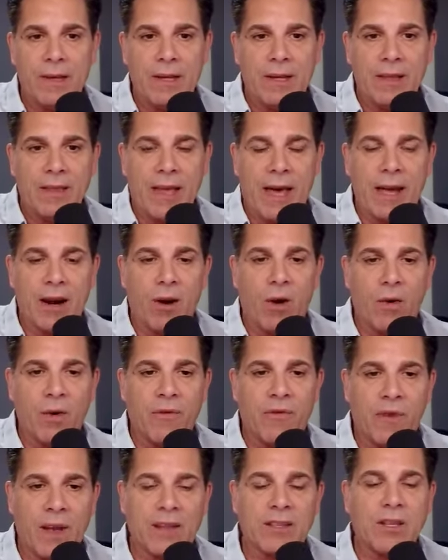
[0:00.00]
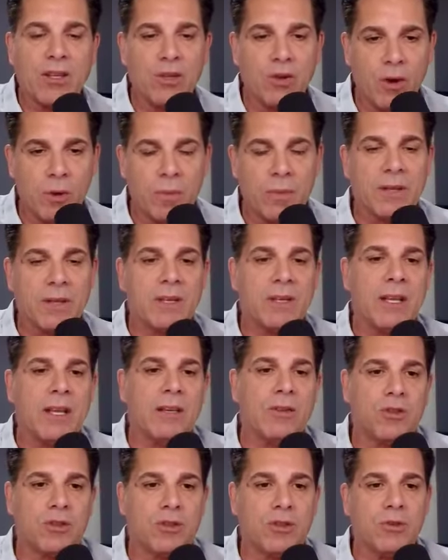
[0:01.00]
that are affecting your ability
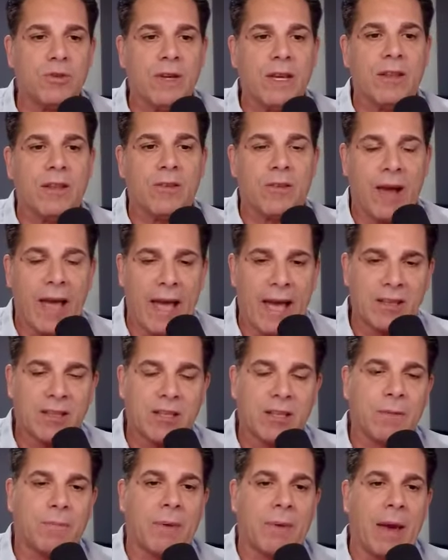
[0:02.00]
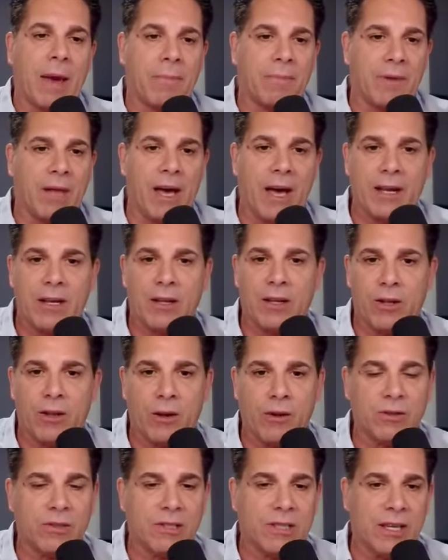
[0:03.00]
to either add to the pipeline,
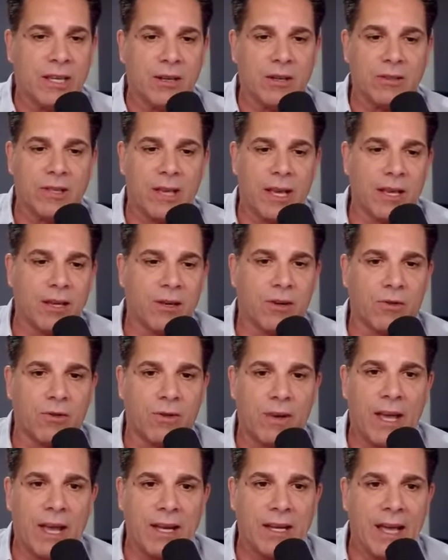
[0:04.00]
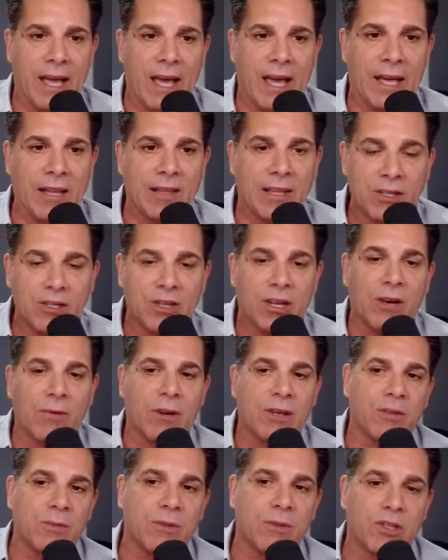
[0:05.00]
close deals, and create a lead
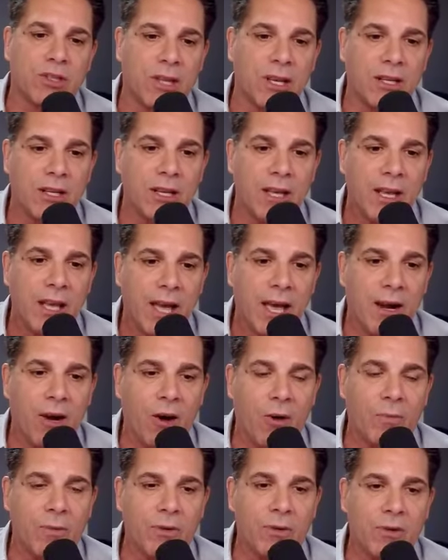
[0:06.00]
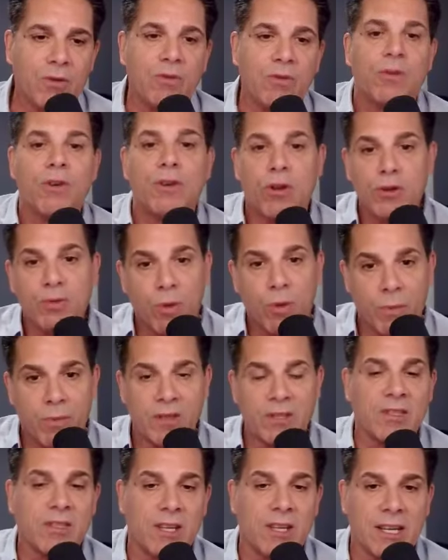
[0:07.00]
generation machine and help you to close more
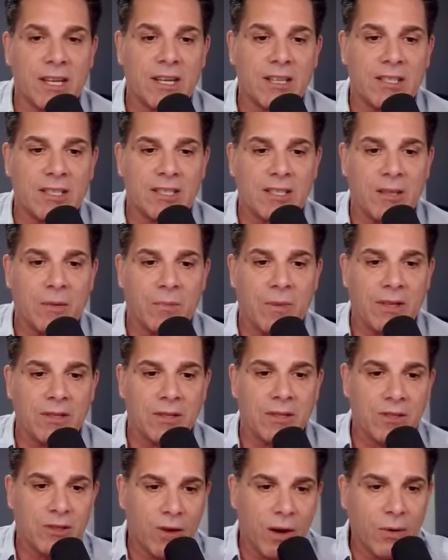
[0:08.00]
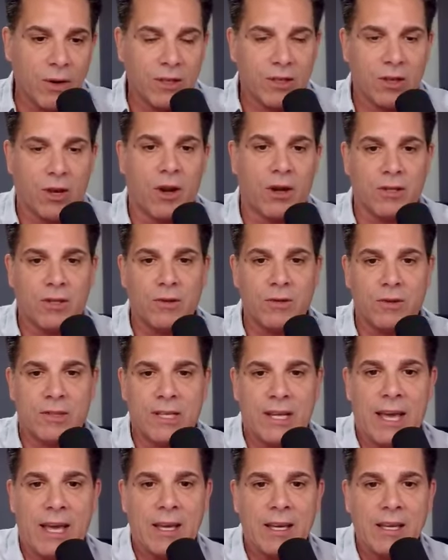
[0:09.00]
business on a consistent basis. So I want to talk to you
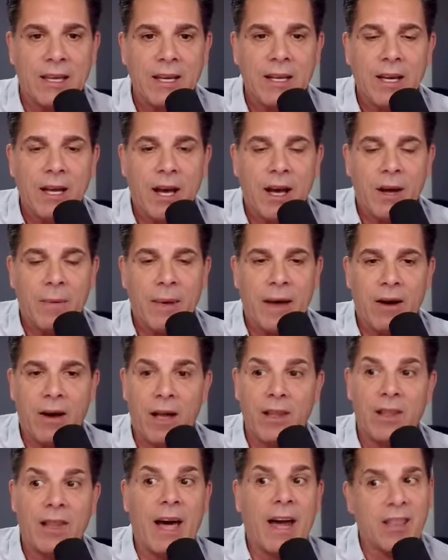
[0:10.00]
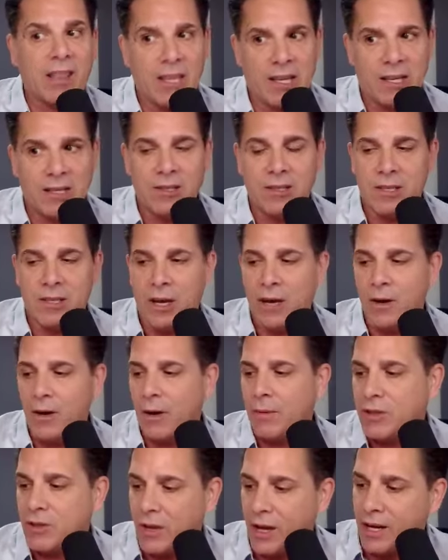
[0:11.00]
today about a lot of things. I'm
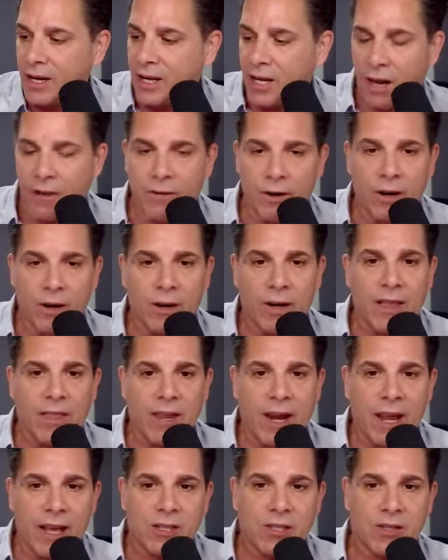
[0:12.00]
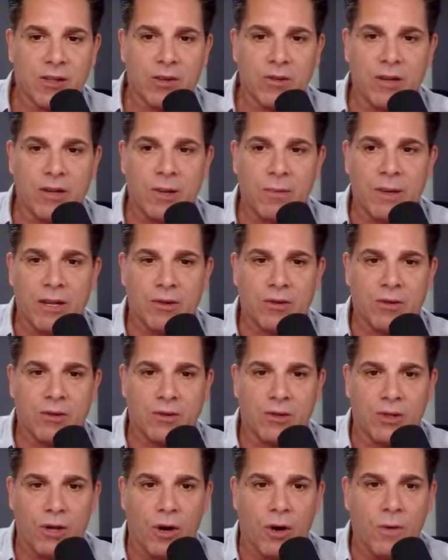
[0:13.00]
going to try to cover in the next 30 minutes or
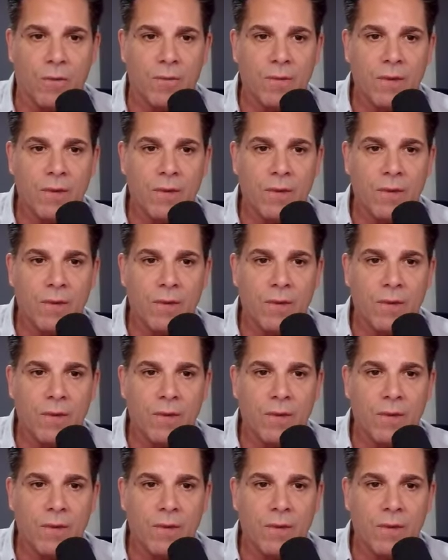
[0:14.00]
so.